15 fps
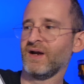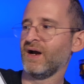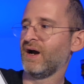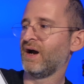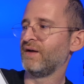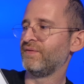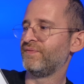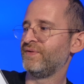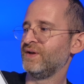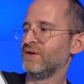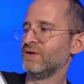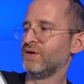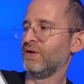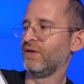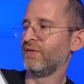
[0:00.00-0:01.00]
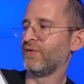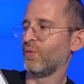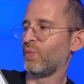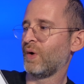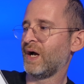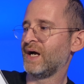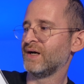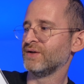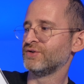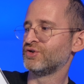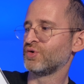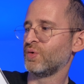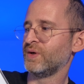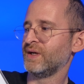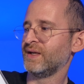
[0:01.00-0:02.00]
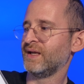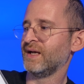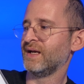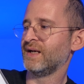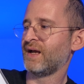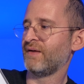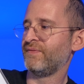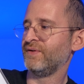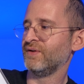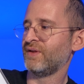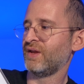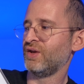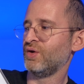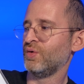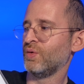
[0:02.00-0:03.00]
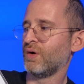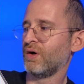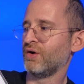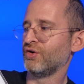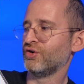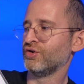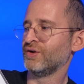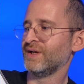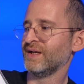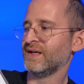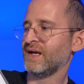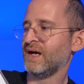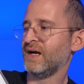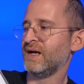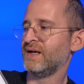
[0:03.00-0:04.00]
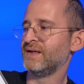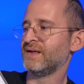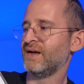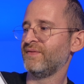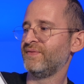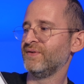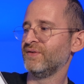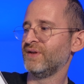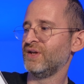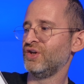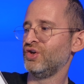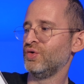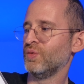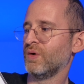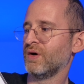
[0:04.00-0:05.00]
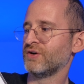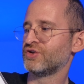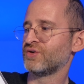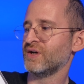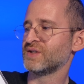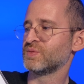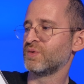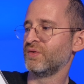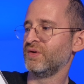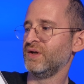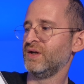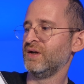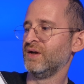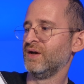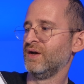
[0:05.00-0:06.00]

I feel the wild joy again. I feel that you are good and kind. I feel that you are trustworthy.